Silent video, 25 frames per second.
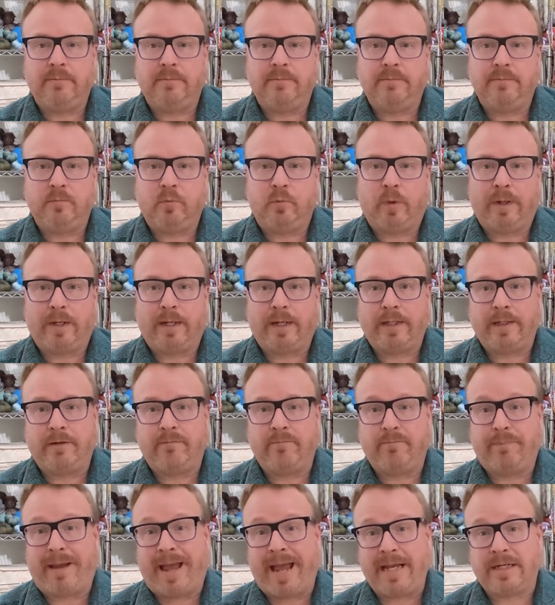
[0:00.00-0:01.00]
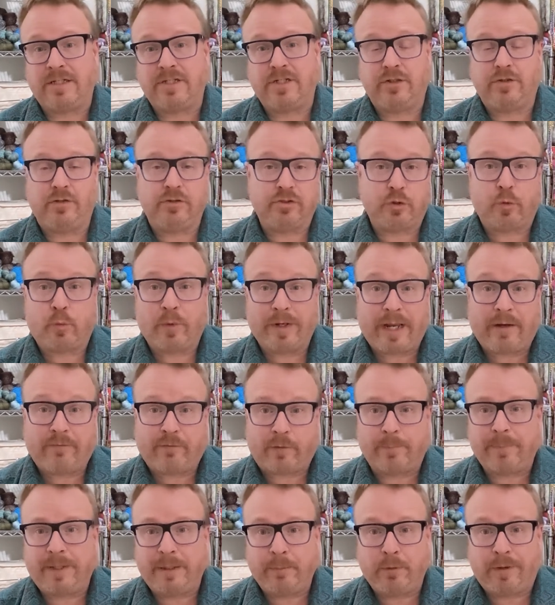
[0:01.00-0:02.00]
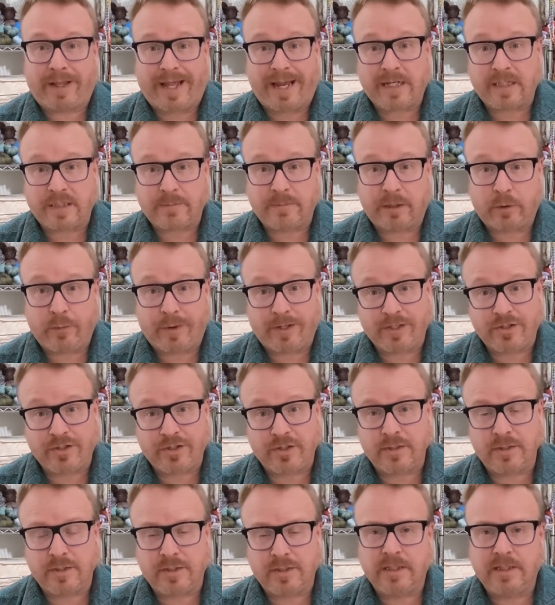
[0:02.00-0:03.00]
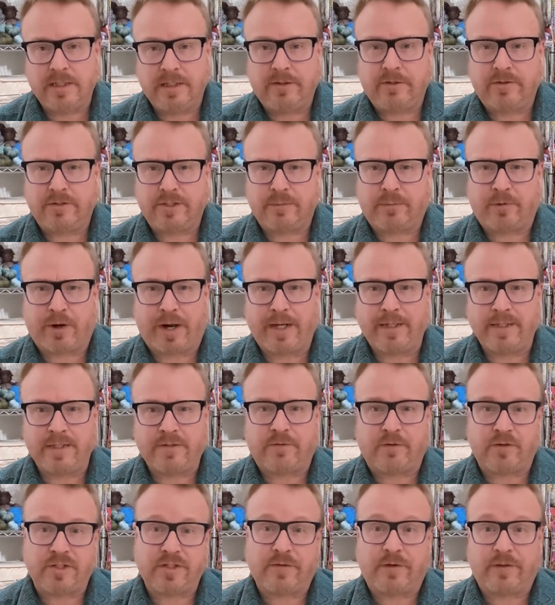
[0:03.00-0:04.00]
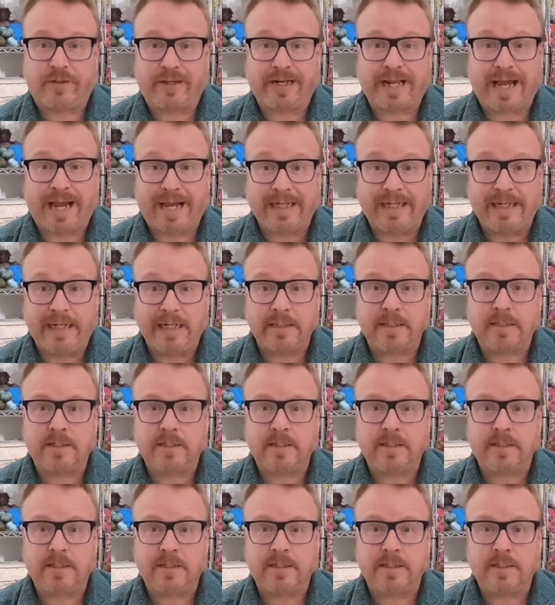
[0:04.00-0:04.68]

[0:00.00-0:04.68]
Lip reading: What kind of bags do you use, or whatever. People ask me questions. They're surprised, first of all, that a guy knits.